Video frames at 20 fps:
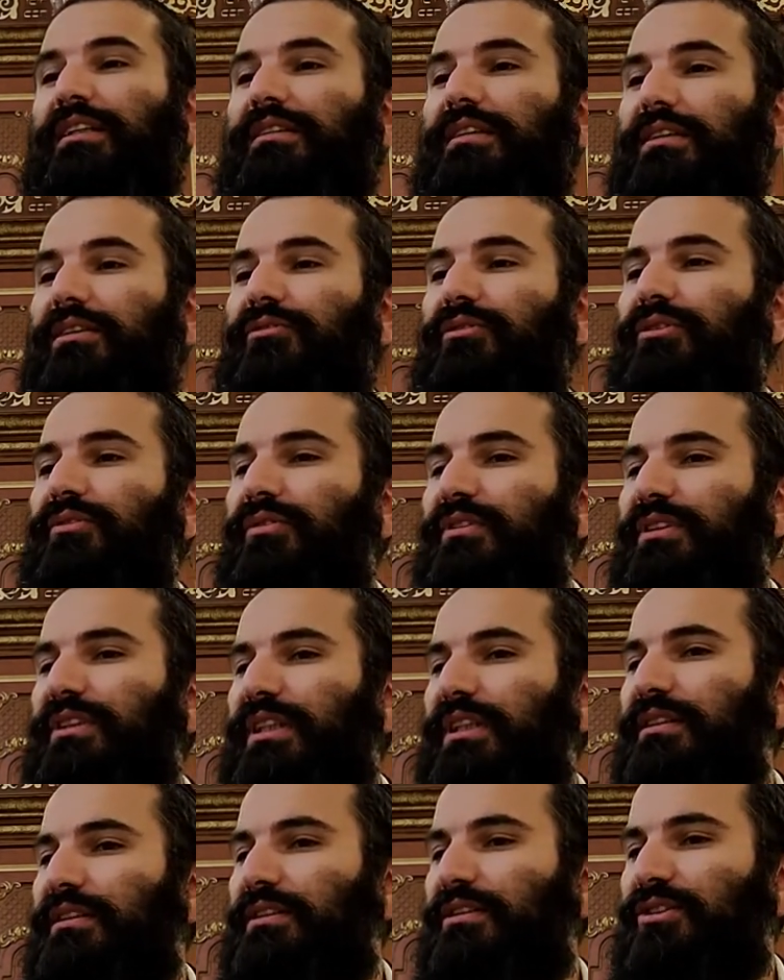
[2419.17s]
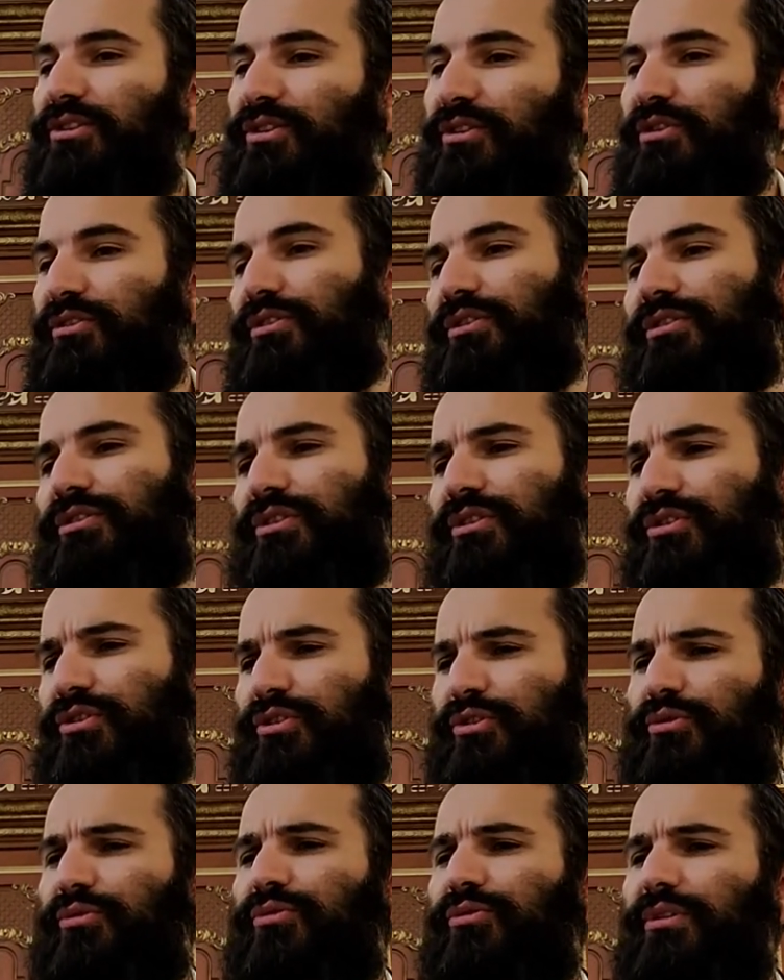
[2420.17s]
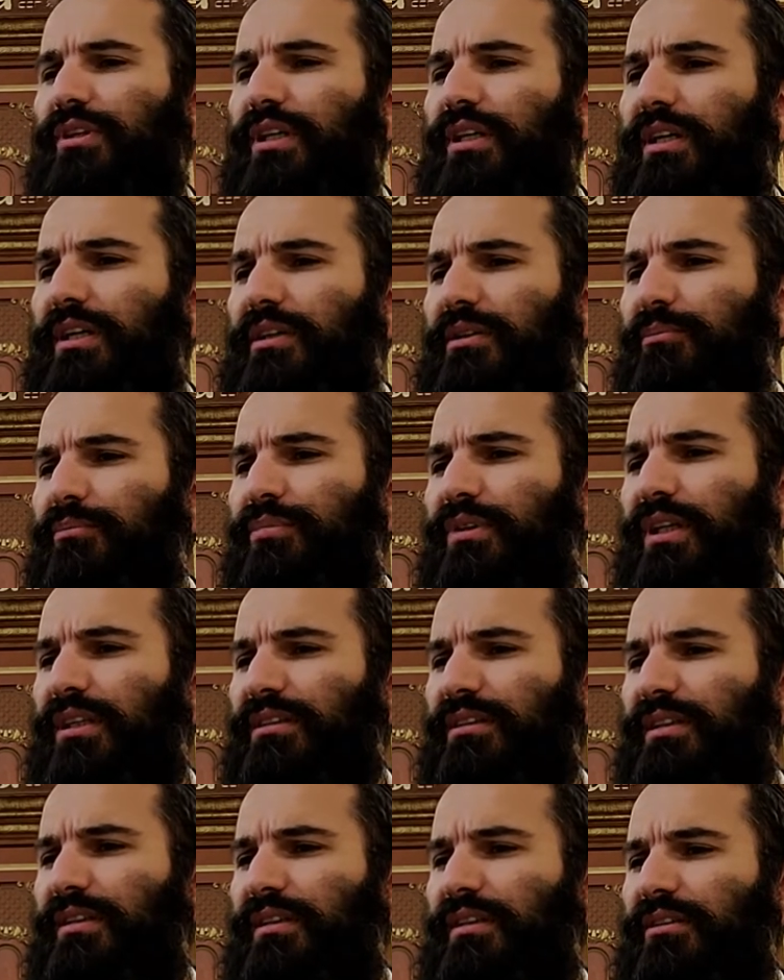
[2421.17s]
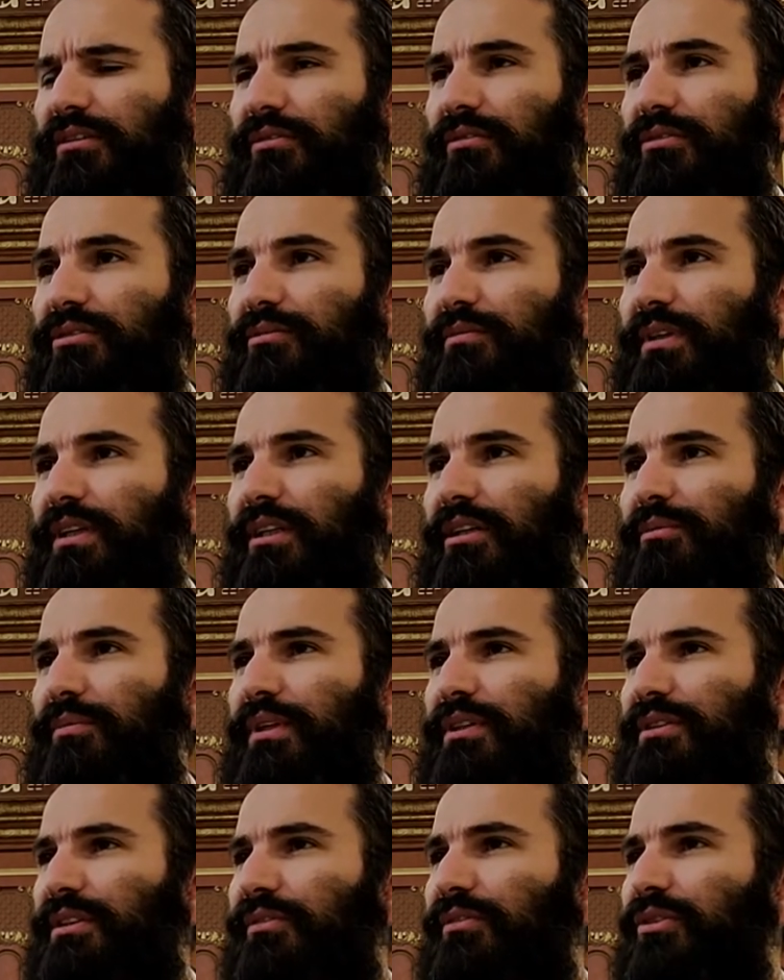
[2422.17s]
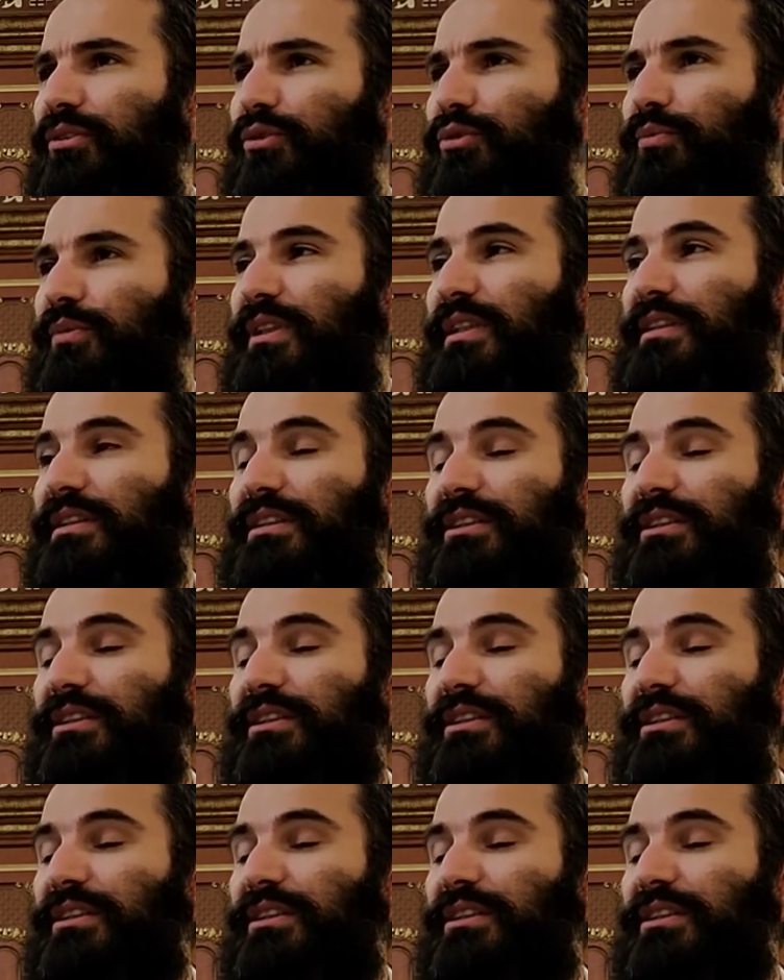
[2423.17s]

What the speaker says: that the Ritva says it's a Kshura Pras, I think it was Malach Pras, 72 minutes.